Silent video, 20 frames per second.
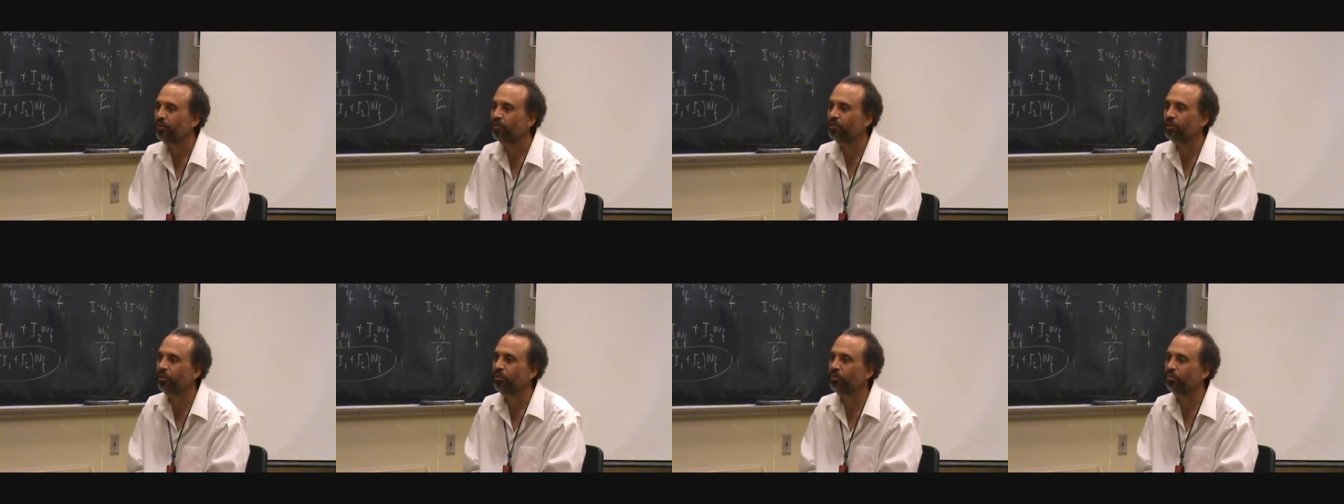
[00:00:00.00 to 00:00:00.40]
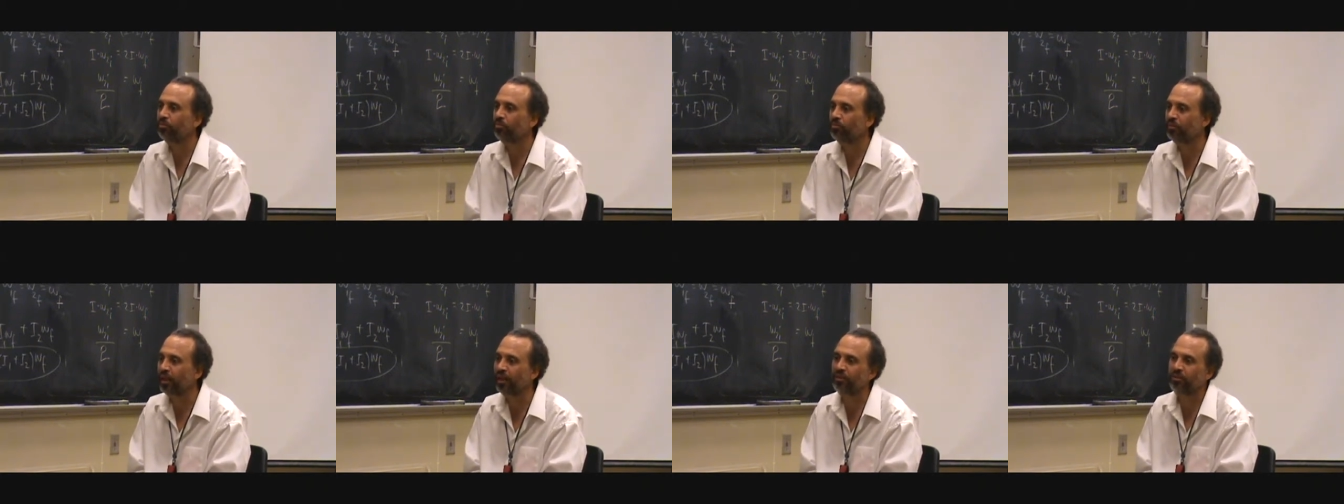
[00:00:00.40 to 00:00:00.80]

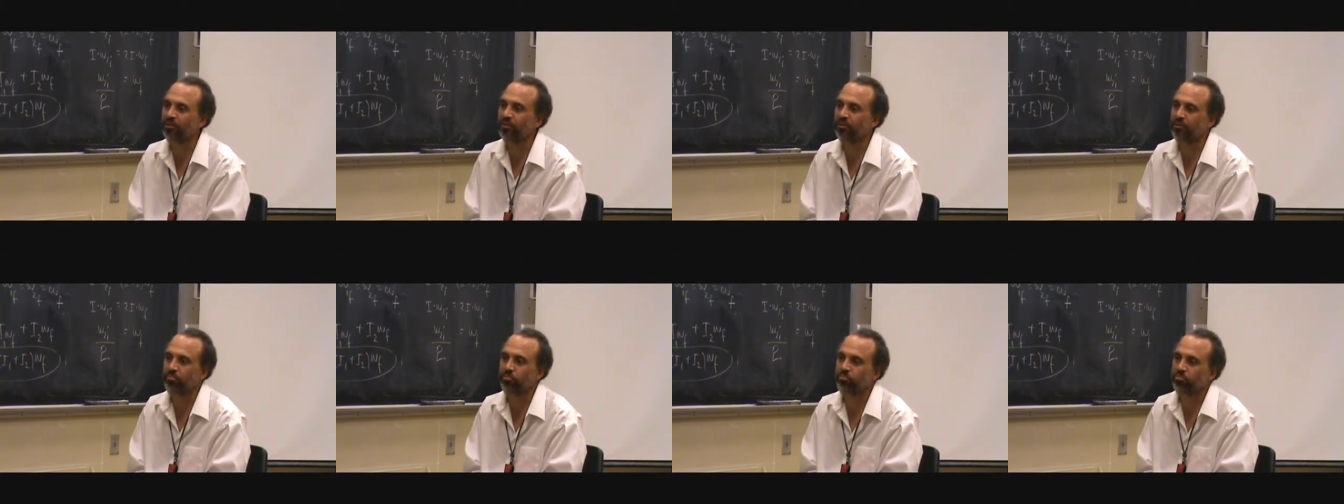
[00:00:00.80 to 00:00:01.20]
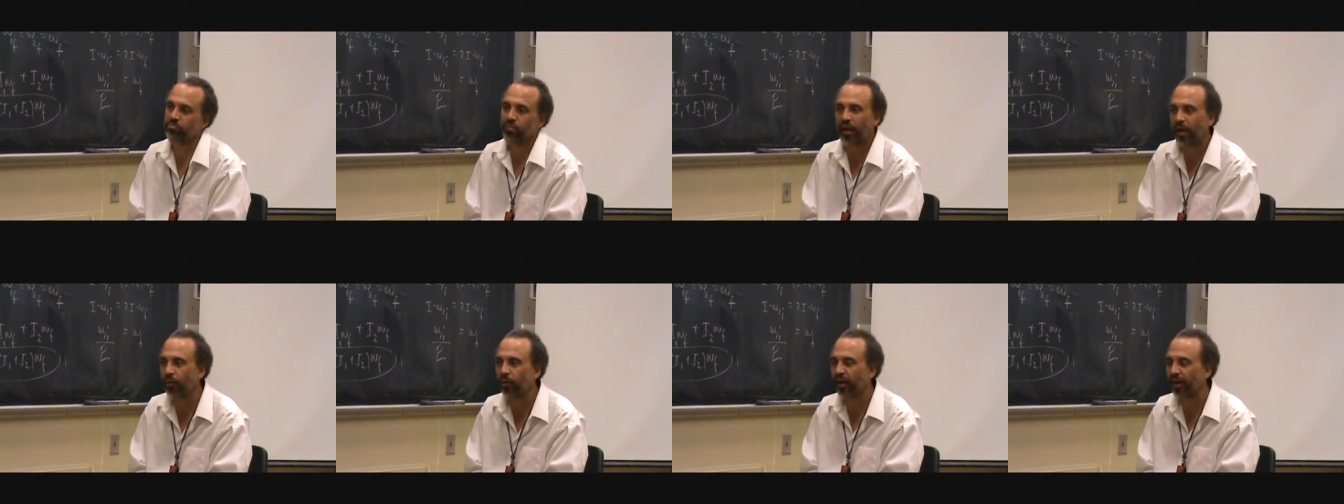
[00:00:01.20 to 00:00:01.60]
So that's
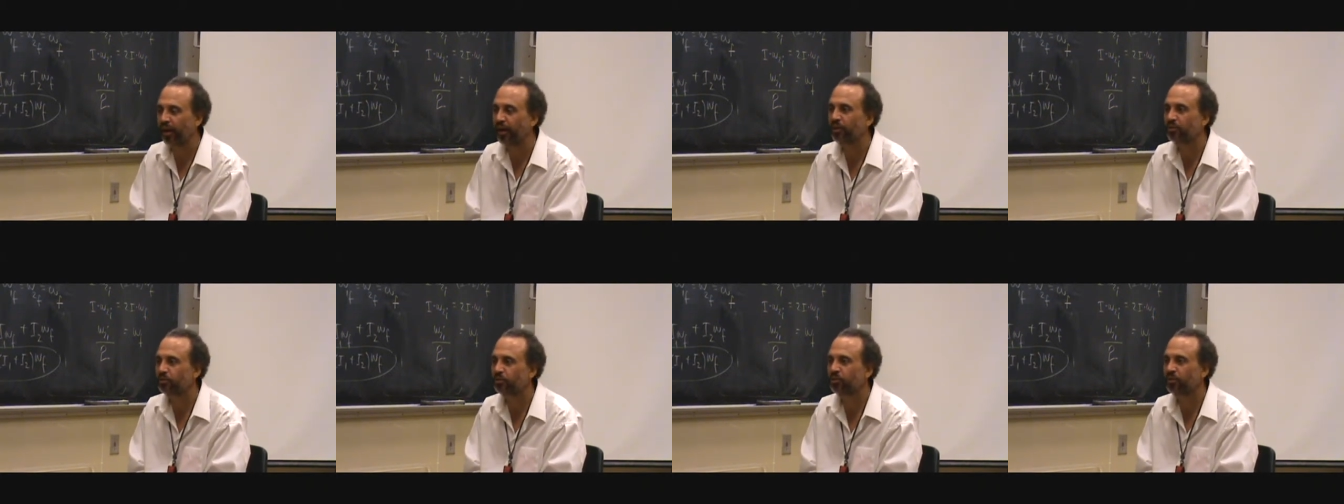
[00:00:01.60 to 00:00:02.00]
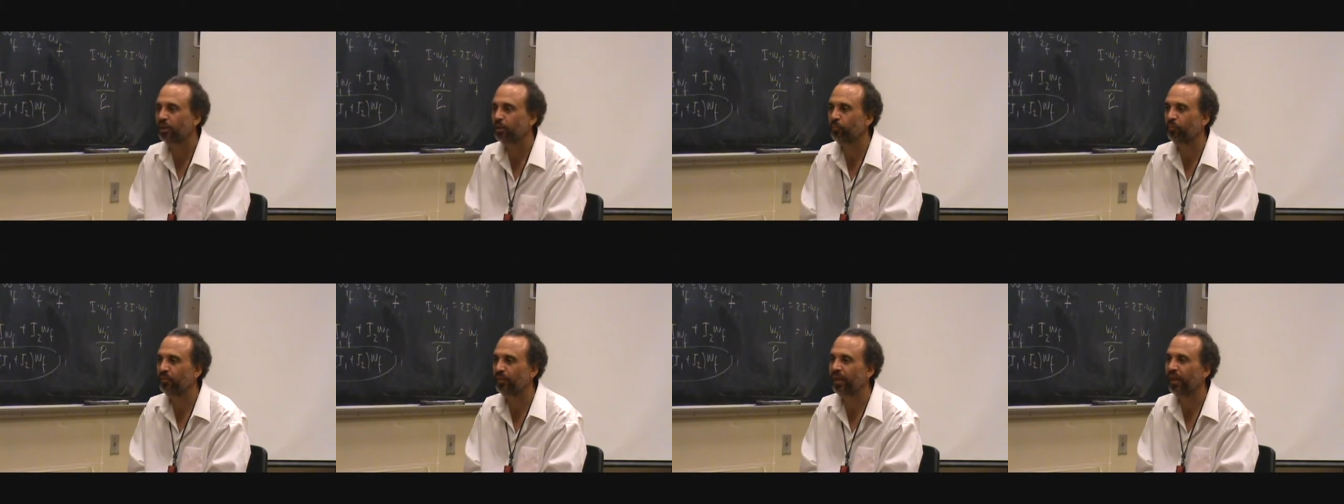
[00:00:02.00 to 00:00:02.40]
how I answered
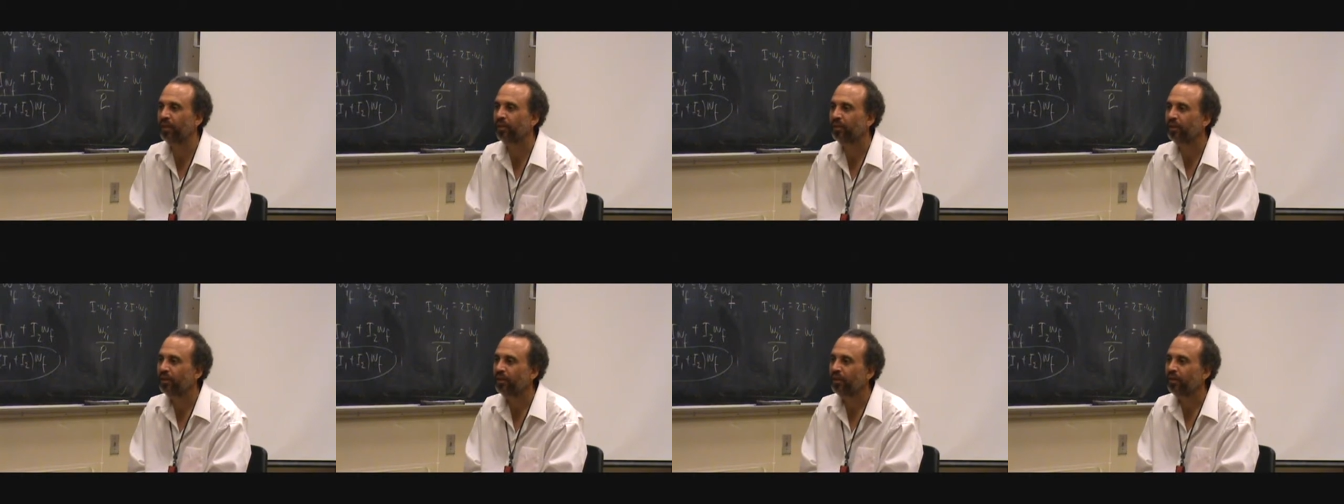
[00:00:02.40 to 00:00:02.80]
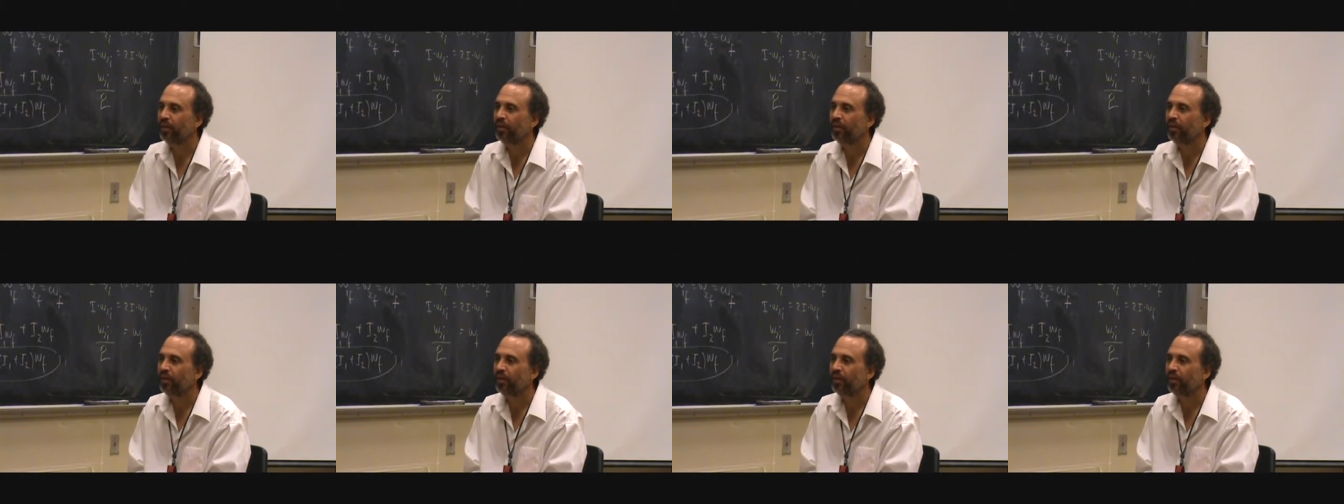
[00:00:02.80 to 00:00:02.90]
them, that